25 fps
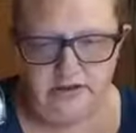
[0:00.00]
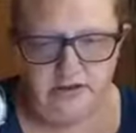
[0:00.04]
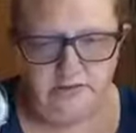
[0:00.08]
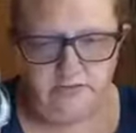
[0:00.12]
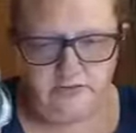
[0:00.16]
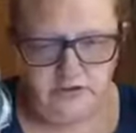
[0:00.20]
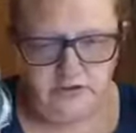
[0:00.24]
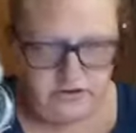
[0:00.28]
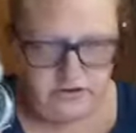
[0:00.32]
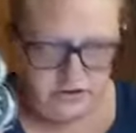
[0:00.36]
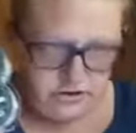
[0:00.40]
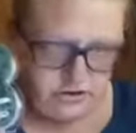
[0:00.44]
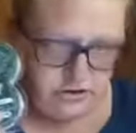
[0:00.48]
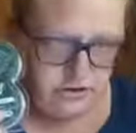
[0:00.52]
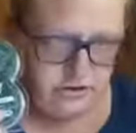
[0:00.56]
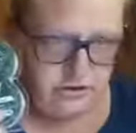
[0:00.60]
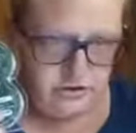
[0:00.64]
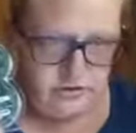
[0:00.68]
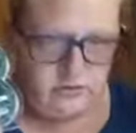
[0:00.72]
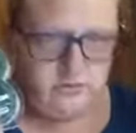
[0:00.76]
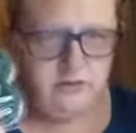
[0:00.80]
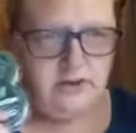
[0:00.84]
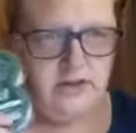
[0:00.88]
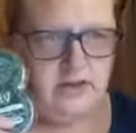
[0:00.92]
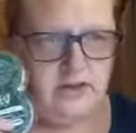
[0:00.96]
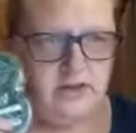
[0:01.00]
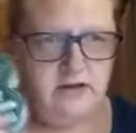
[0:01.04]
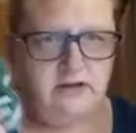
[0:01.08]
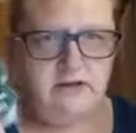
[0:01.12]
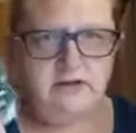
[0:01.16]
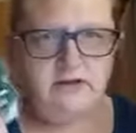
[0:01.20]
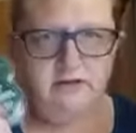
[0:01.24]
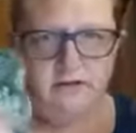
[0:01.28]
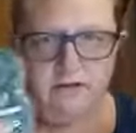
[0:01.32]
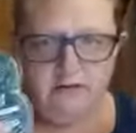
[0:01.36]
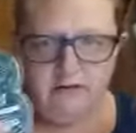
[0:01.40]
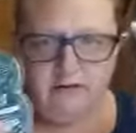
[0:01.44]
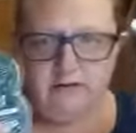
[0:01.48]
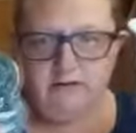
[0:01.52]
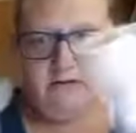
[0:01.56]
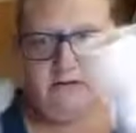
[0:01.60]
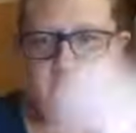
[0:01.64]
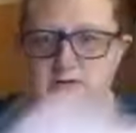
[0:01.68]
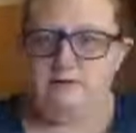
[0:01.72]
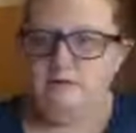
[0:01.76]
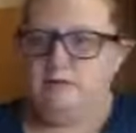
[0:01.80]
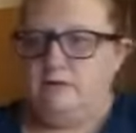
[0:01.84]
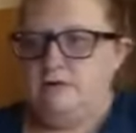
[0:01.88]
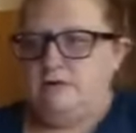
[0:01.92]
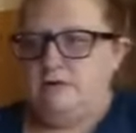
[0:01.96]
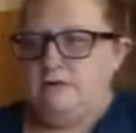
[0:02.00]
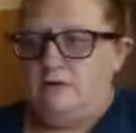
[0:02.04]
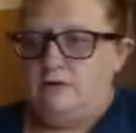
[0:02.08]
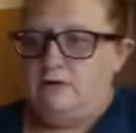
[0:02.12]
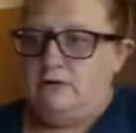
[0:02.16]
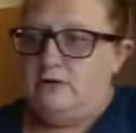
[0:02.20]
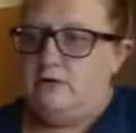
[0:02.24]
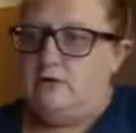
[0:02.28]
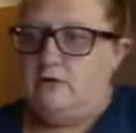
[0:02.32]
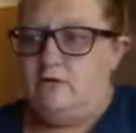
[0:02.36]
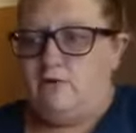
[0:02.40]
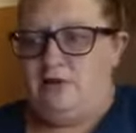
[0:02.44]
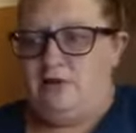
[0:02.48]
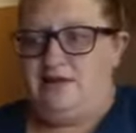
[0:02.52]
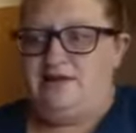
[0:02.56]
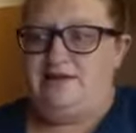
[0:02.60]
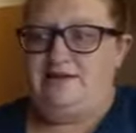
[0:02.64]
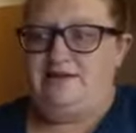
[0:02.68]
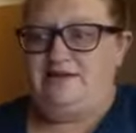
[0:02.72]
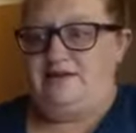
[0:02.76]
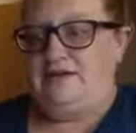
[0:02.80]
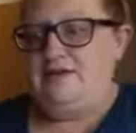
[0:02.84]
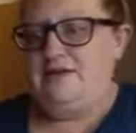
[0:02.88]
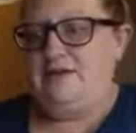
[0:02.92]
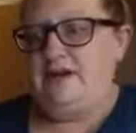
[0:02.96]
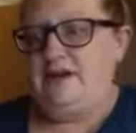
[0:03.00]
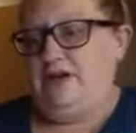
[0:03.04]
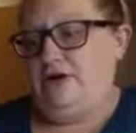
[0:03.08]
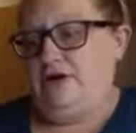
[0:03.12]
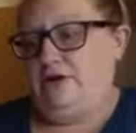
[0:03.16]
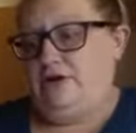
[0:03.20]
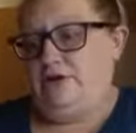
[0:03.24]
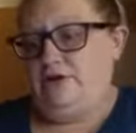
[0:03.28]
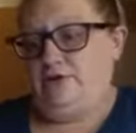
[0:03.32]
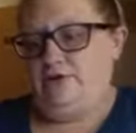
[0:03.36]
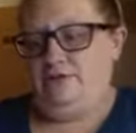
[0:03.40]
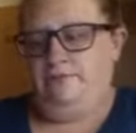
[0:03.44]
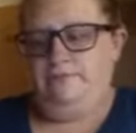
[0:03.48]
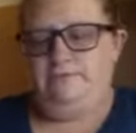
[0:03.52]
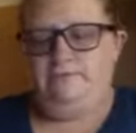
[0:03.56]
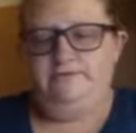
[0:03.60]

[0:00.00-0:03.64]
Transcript: I'm going to show you what what they do.